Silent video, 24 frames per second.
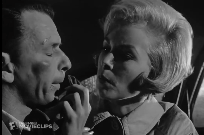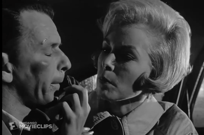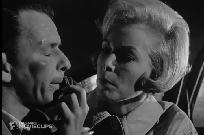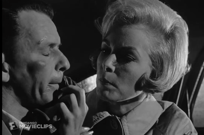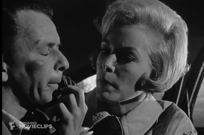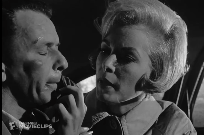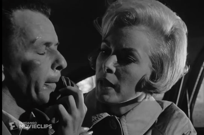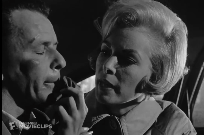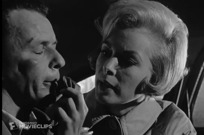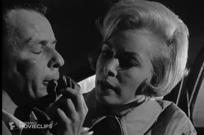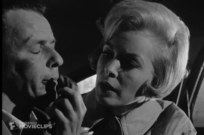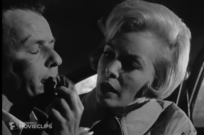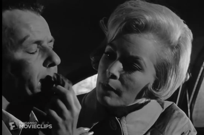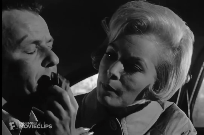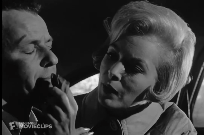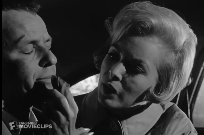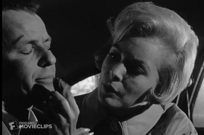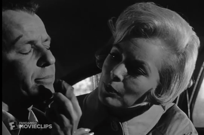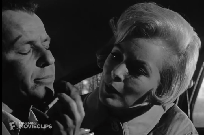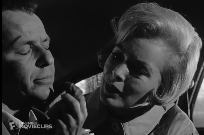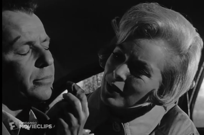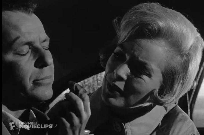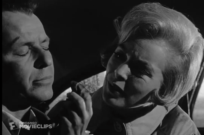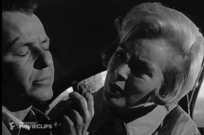Speaker 1: pain I might
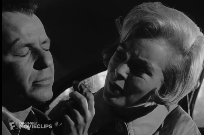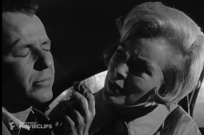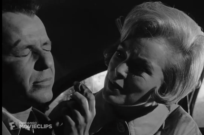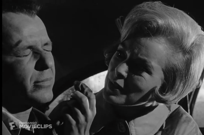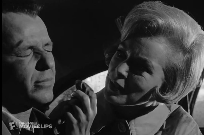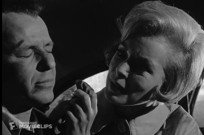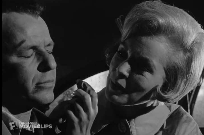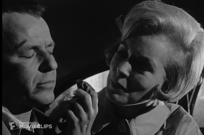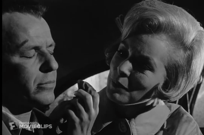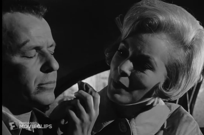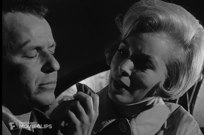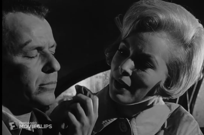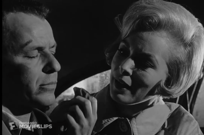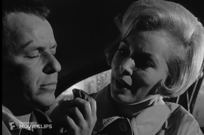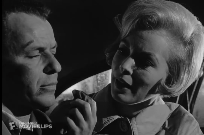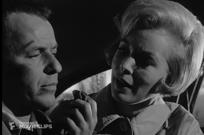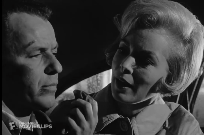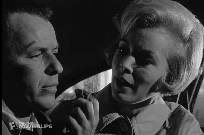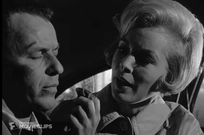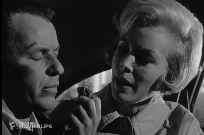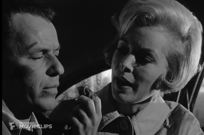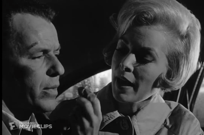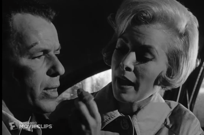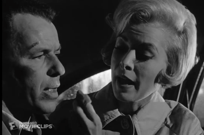be causing him.
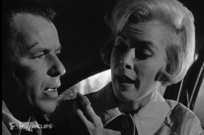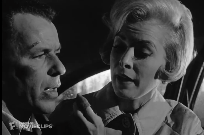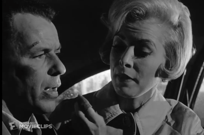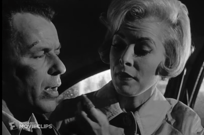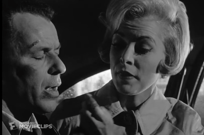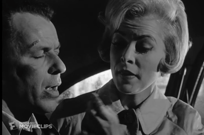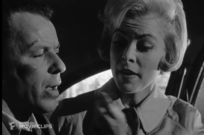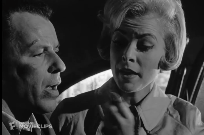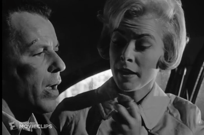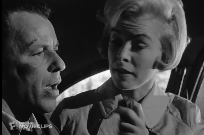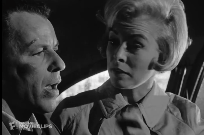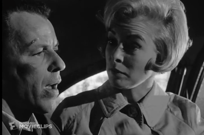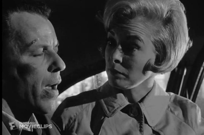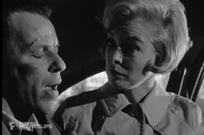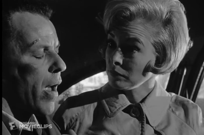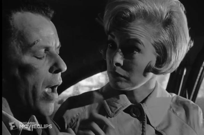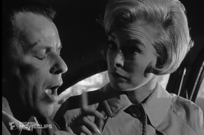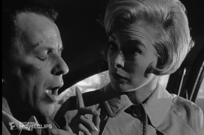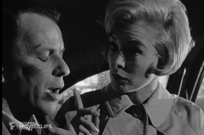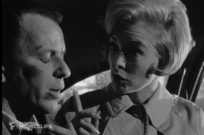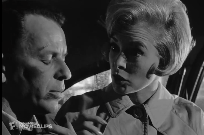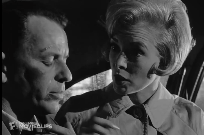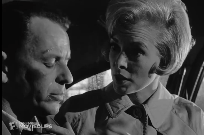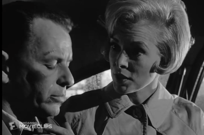And then,
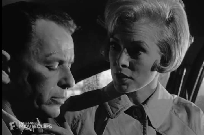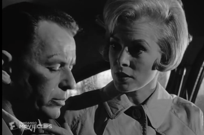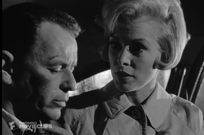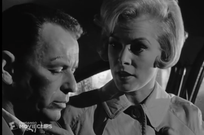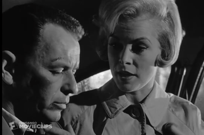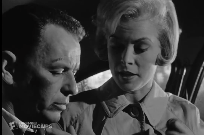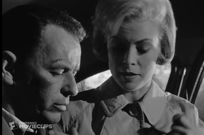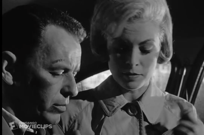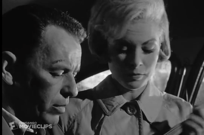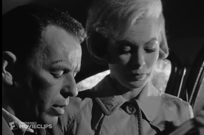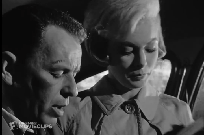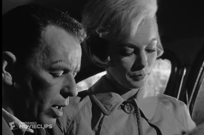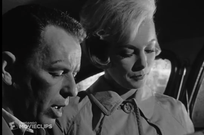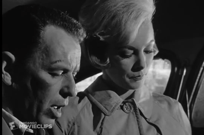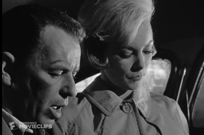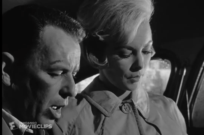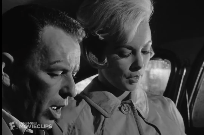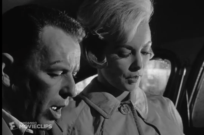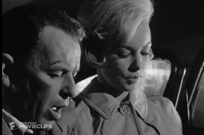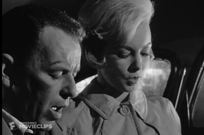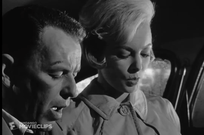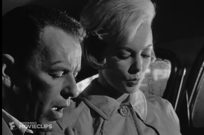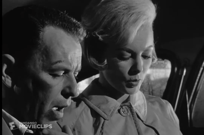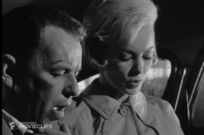just then,
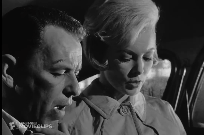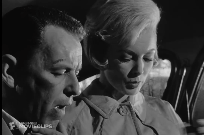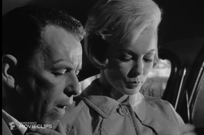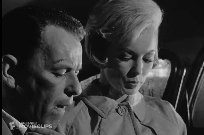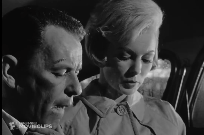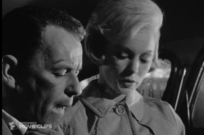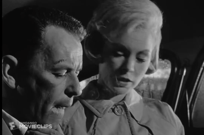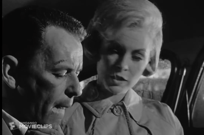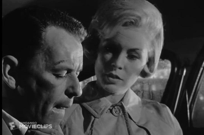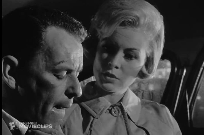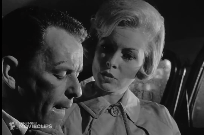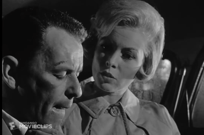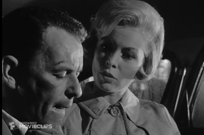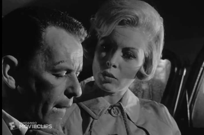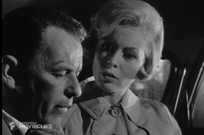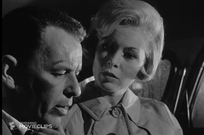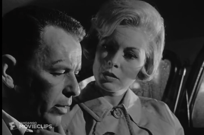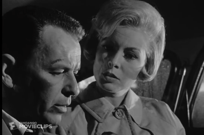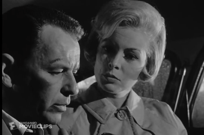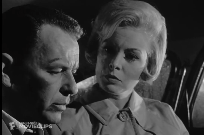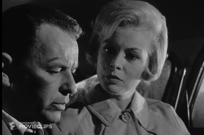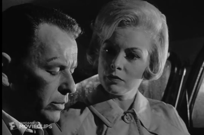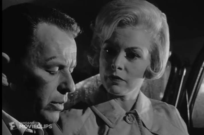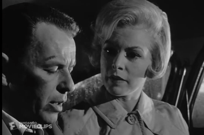you had the police call
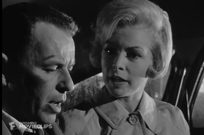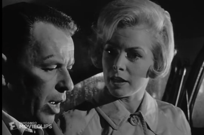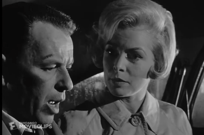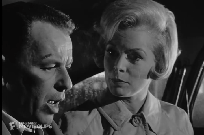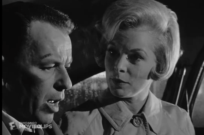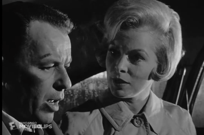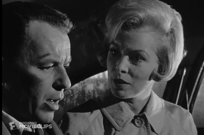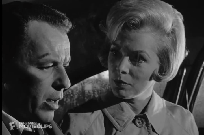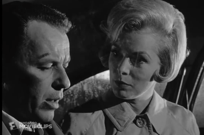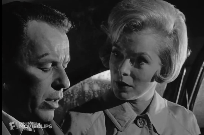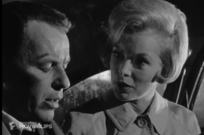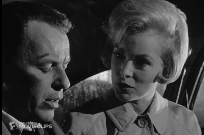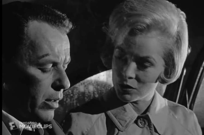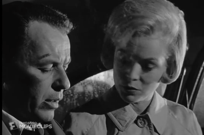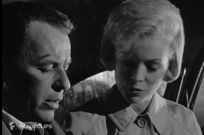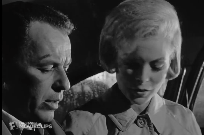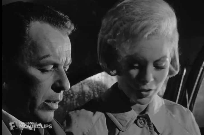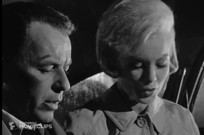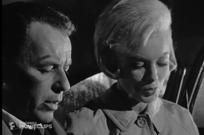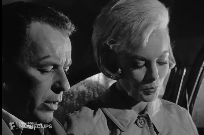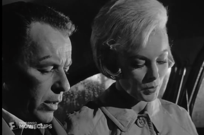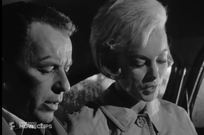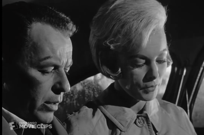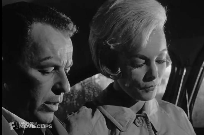to invite me to meet you at the
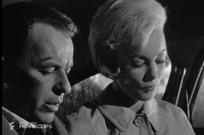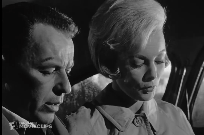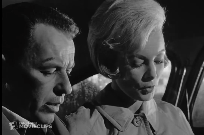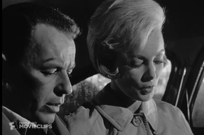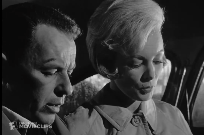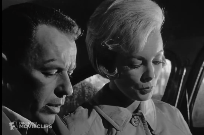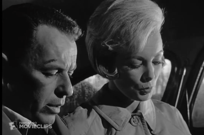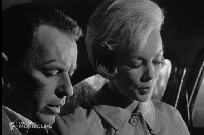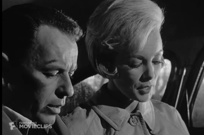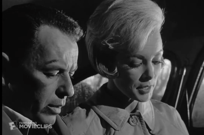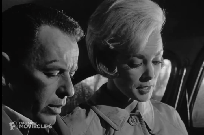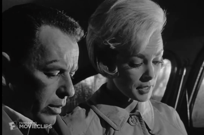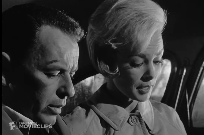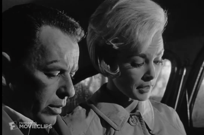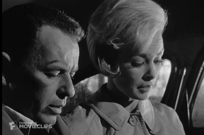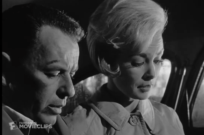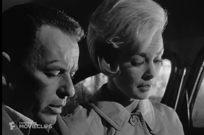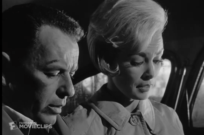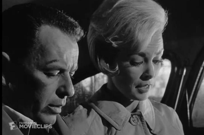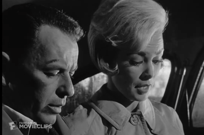24th precinct.